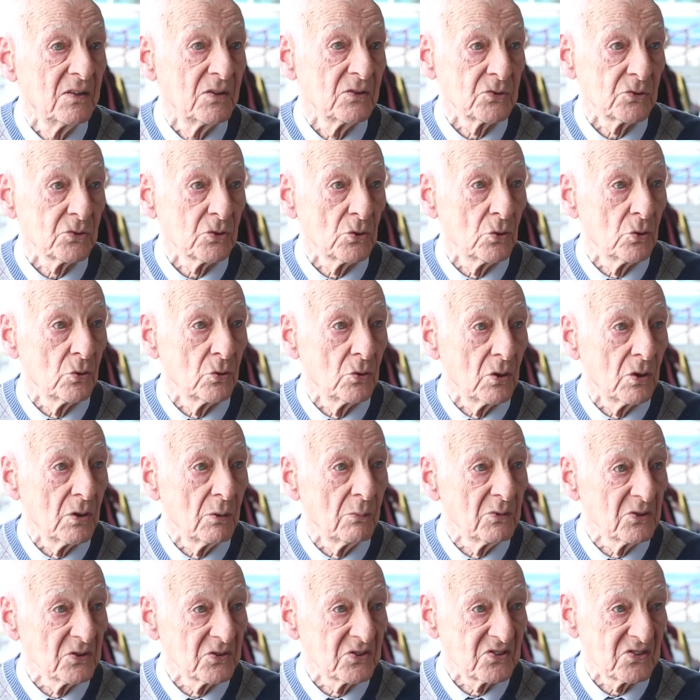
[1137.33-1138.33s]
So
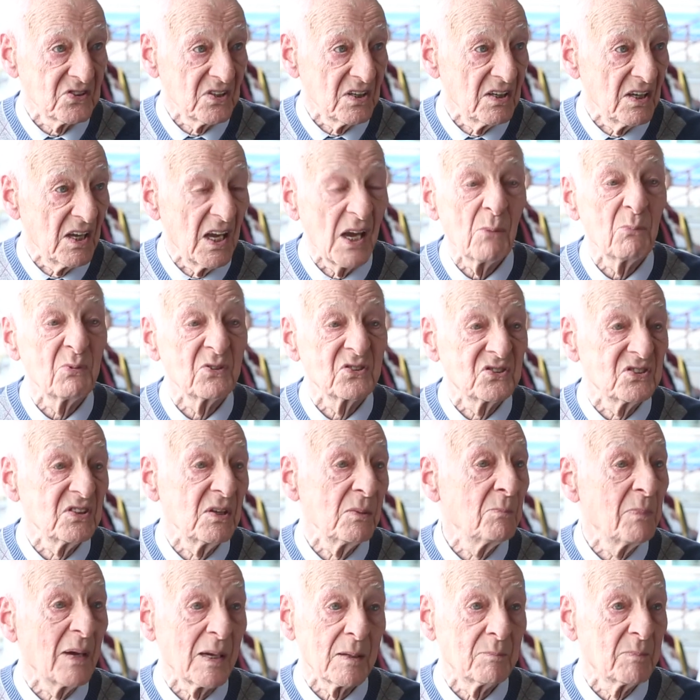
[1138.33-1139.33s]
it was
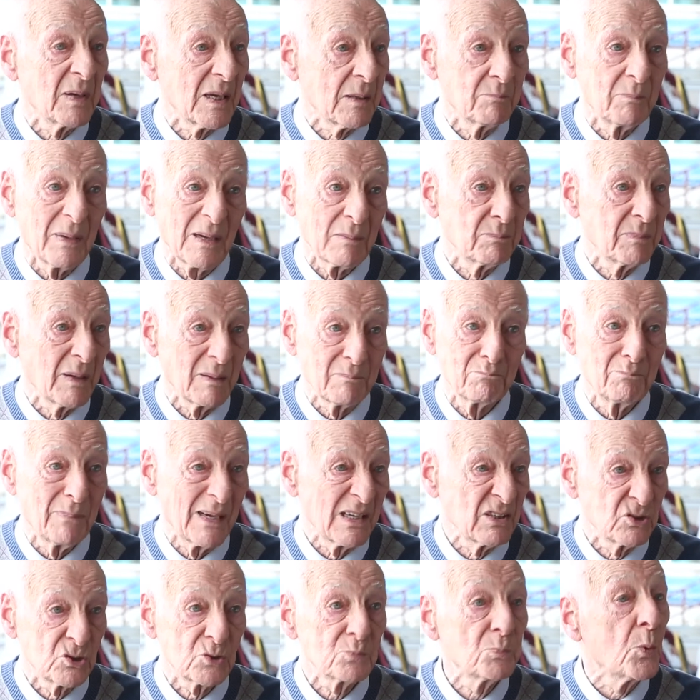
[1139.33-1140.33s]
the
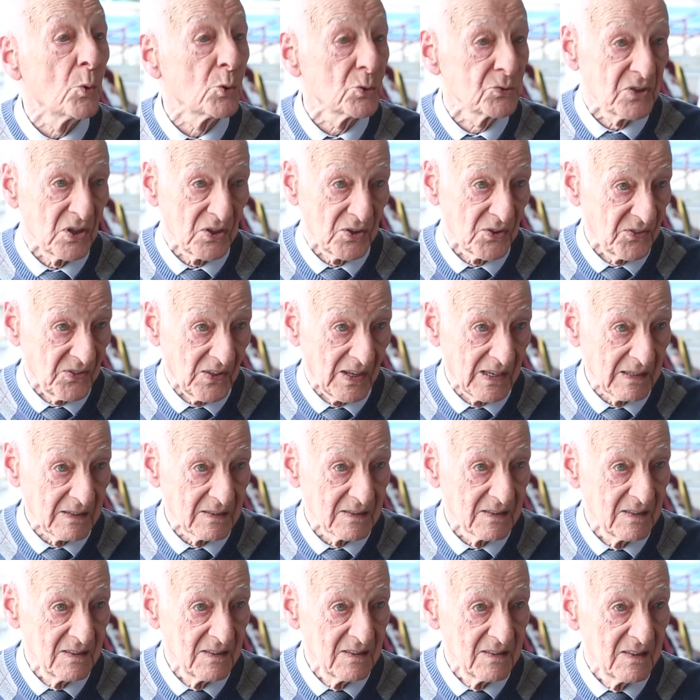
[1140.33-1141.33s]
big sporting thing
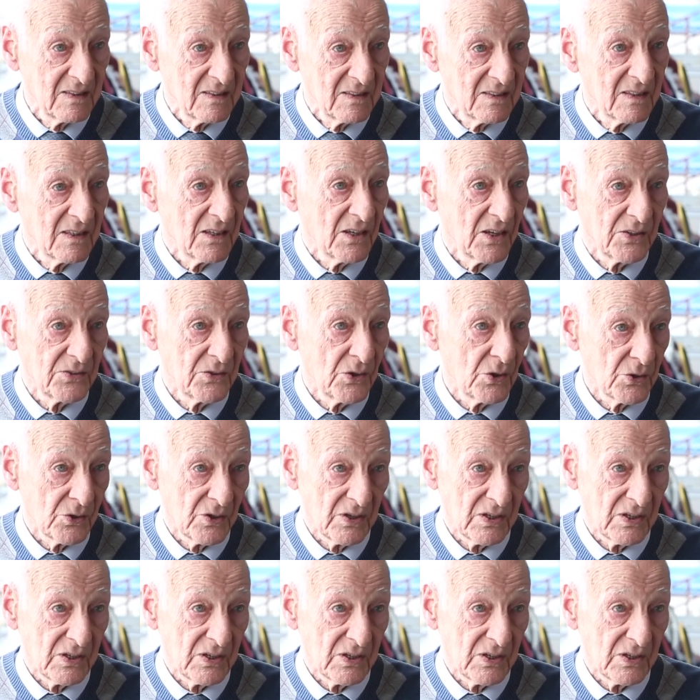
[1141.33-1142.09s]
in our